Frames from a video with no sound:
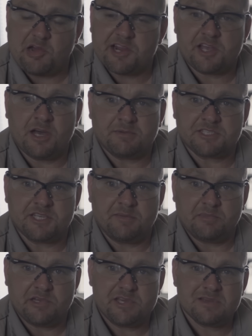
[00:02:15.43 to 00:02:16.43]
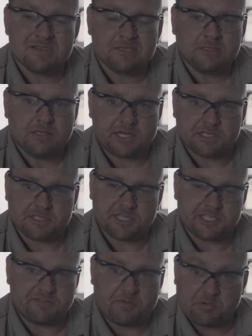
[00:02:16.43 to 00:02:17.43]
the brake hub assembly. It
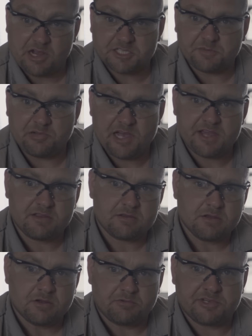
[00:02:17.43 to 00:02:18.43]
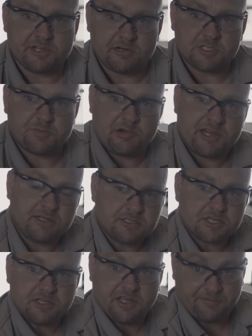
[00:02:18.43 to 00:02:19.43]
consists of a pressure plate, return
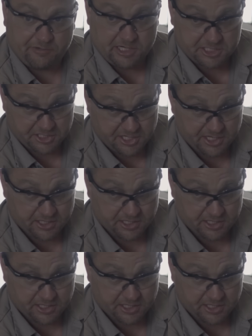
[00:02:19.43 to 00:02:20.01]
springs, and friction